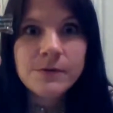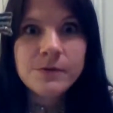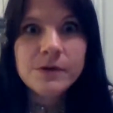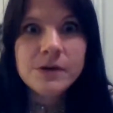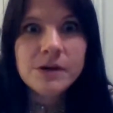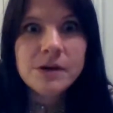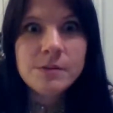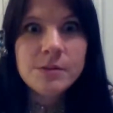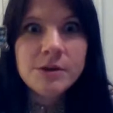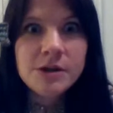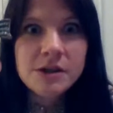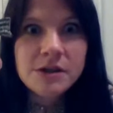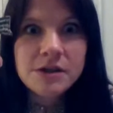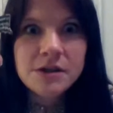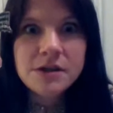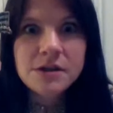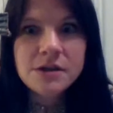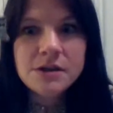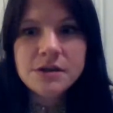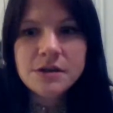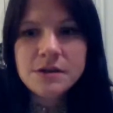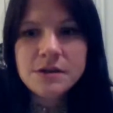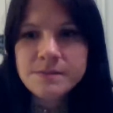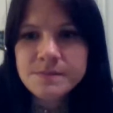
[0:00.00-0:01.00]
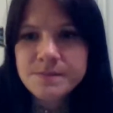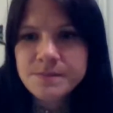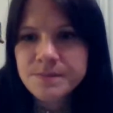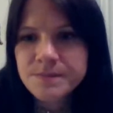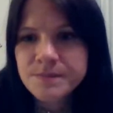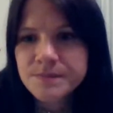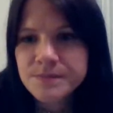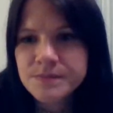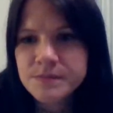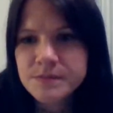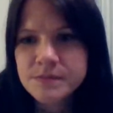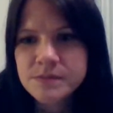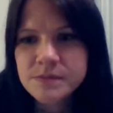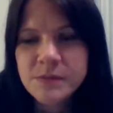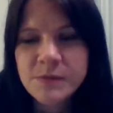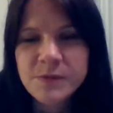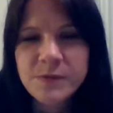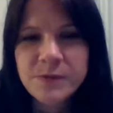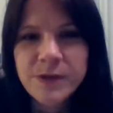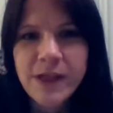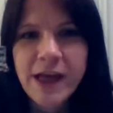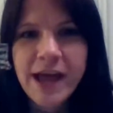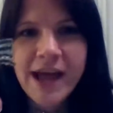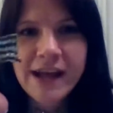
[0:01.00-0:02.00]
freebie
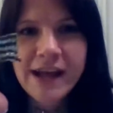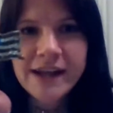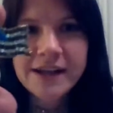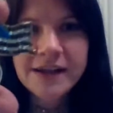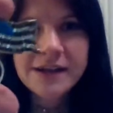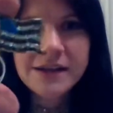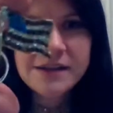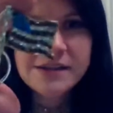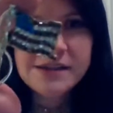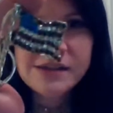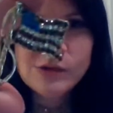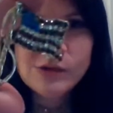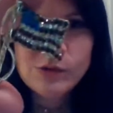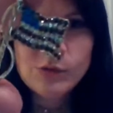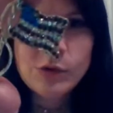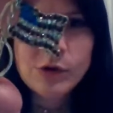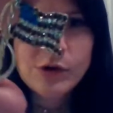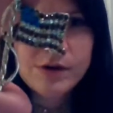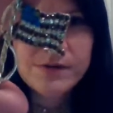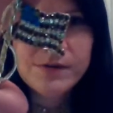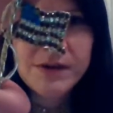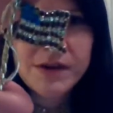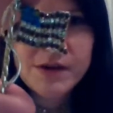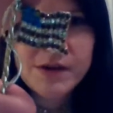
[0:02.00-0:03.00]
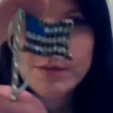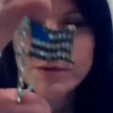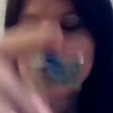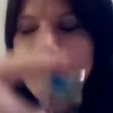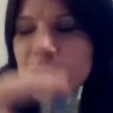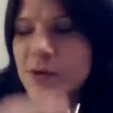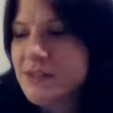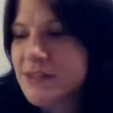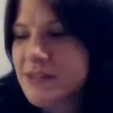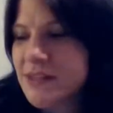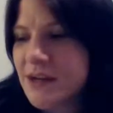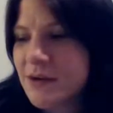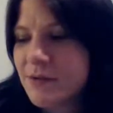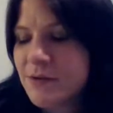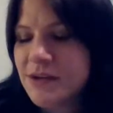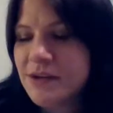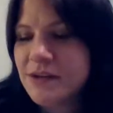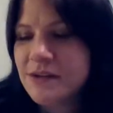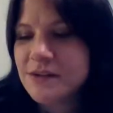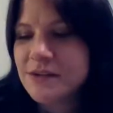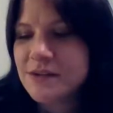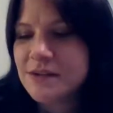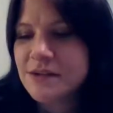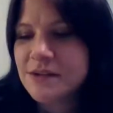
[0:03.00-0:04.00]
flag is your word if anybody wants that
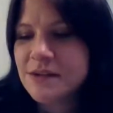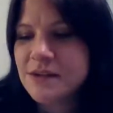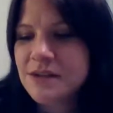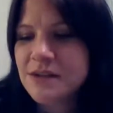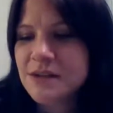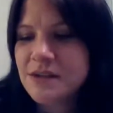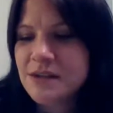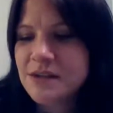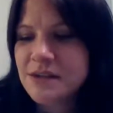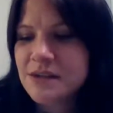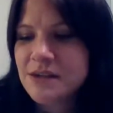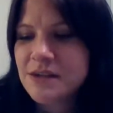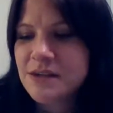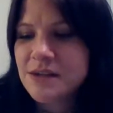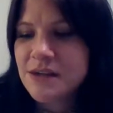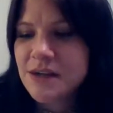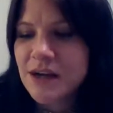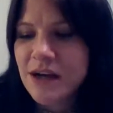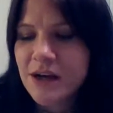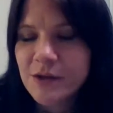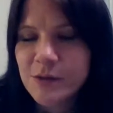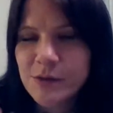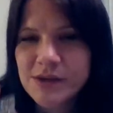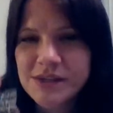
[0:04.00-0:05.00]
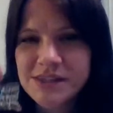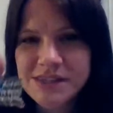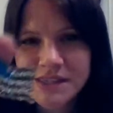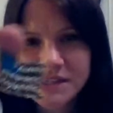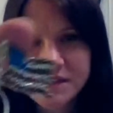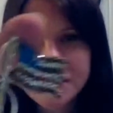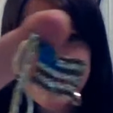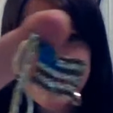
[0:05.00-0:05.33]
one. Otherwise,